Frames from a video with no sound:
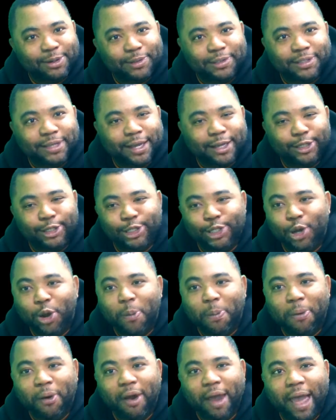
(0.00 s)
they're just
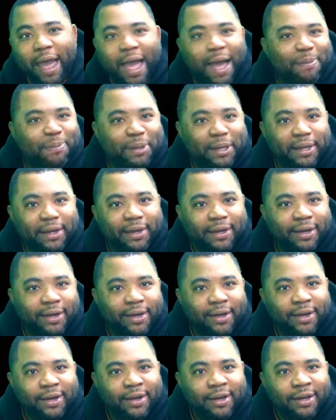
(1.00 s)
super happy
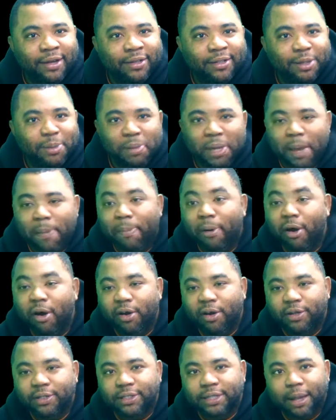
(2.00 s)
to be a
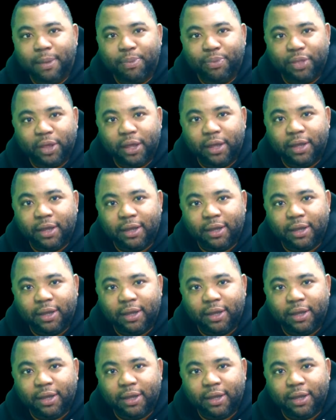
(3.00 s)
part of something.